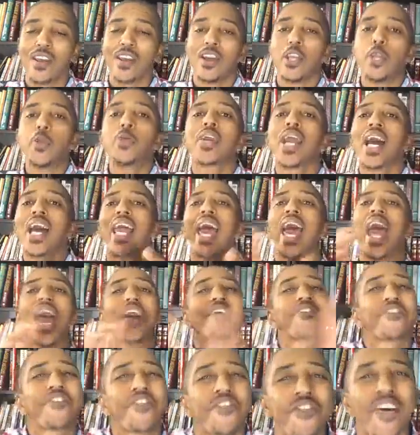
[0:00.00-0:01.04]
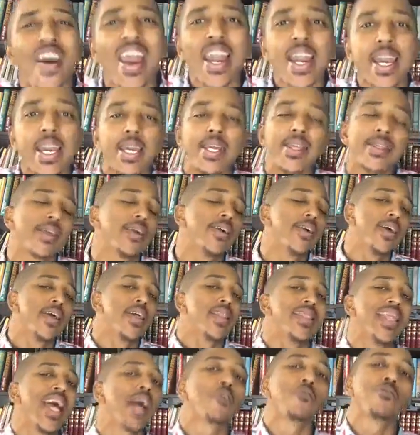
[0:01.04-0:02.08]
You got to have faith
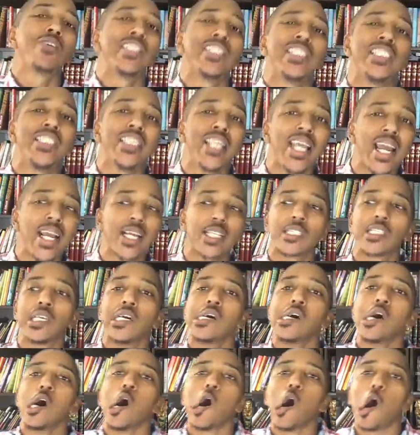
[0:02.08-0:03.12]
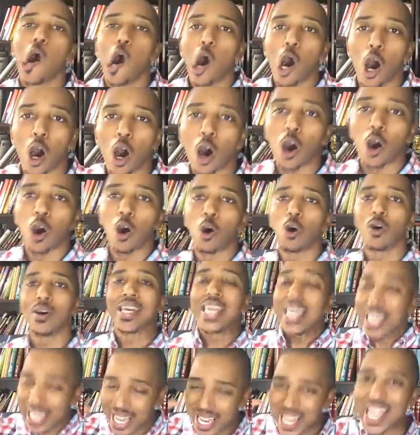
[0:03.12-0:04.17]
that rejects all
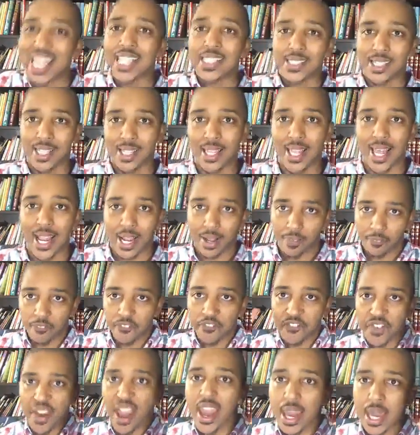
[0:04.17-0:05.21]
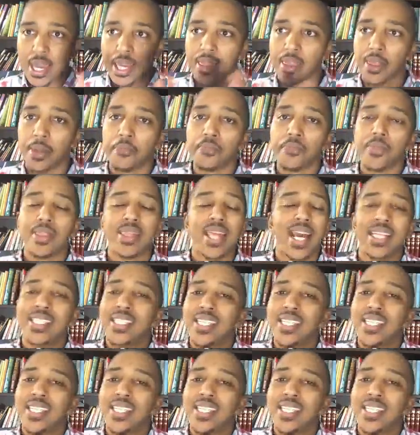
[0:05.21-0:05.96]
intellect. Faith that